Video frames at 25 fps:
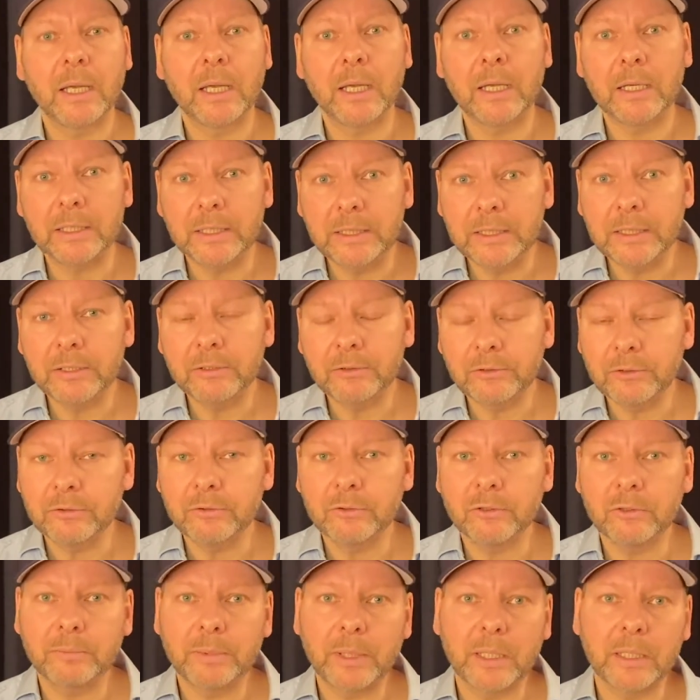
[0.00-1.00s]
here in
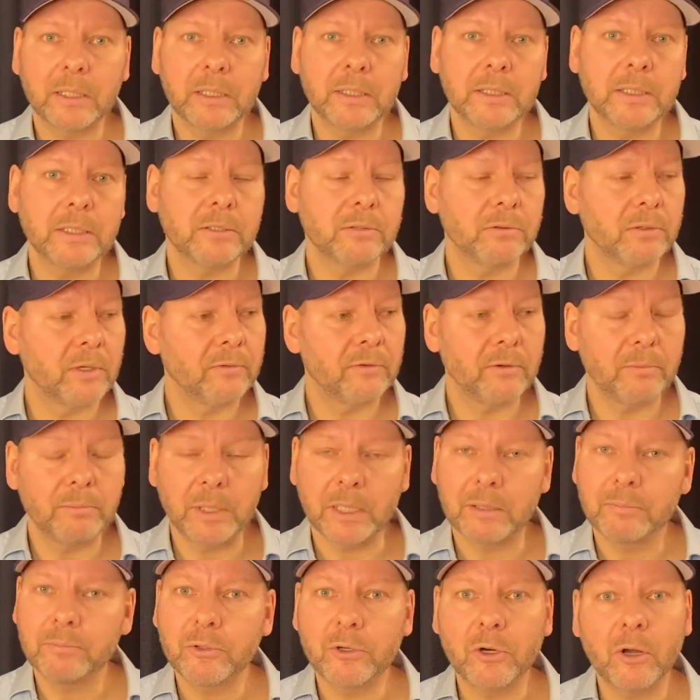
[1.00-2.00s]
Europe at least you have a
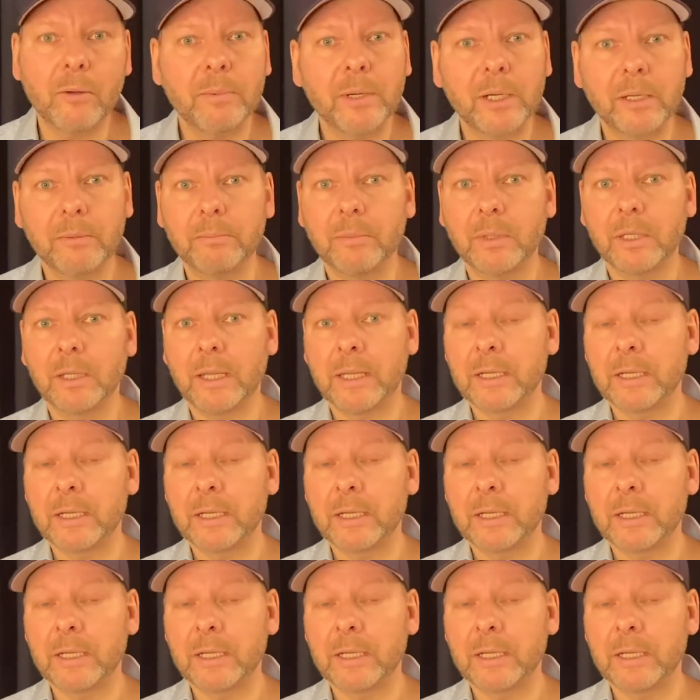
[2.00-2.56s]
big problem.